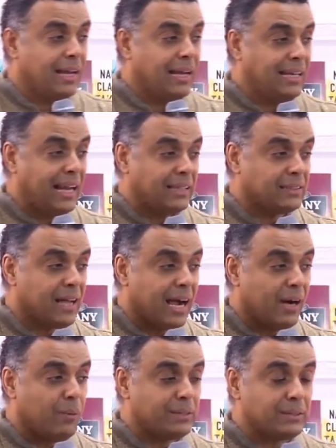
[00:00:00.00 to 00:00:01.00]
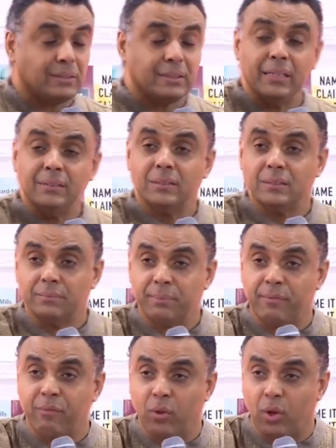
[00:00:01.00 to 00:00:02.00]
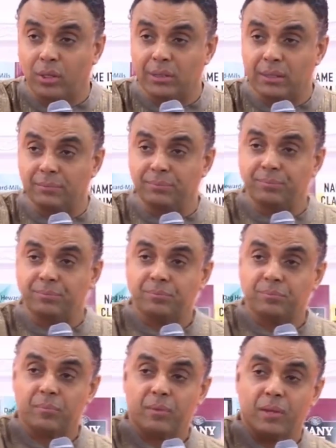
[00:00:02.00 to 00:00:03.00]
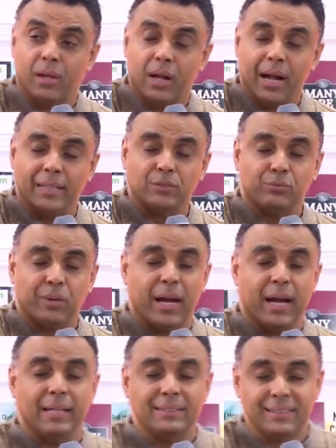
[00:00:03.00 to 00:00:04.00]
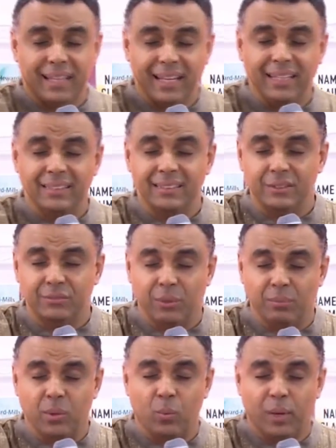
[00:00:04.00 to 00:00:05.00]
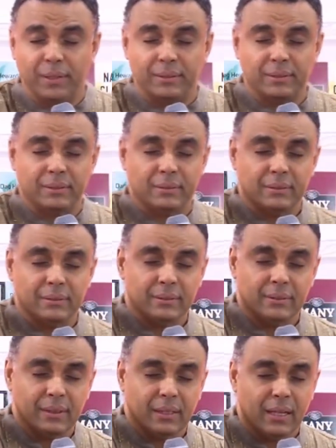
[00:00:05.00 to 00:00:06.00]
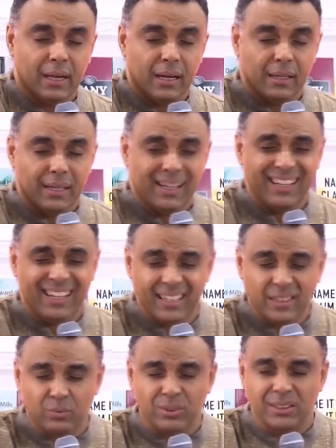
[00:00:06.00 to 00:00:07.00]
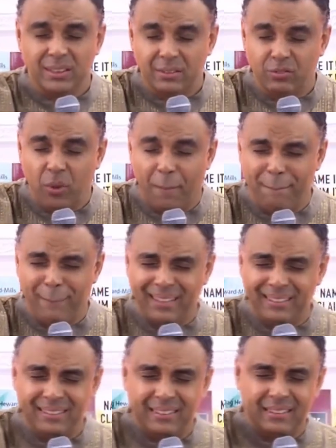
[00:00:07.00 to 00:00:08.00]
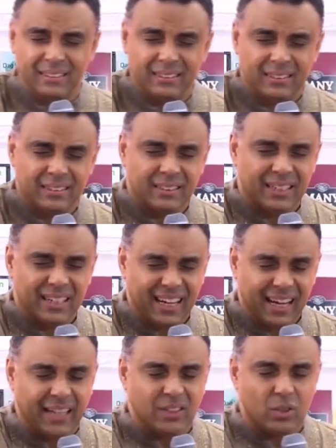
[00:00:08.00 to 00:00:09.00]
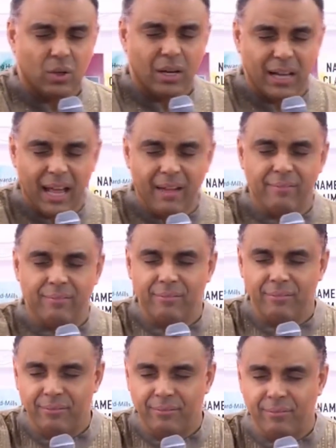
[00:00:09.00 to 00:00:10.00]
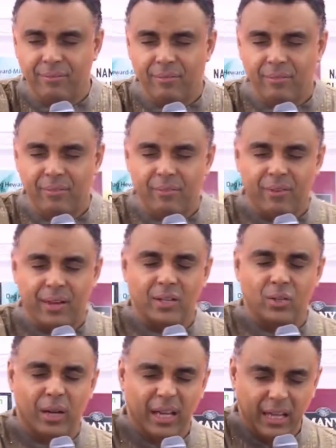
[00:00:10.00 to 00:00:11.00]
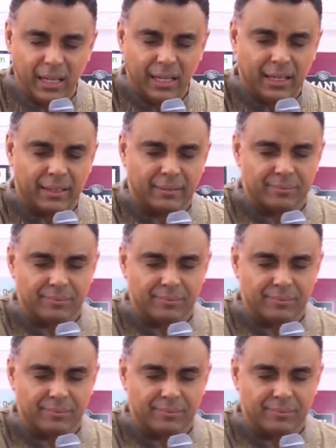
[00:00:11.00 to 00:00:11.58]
Let our sins be forgotten as far as the east is from the west. And let us receive your mercy and your love and your healing.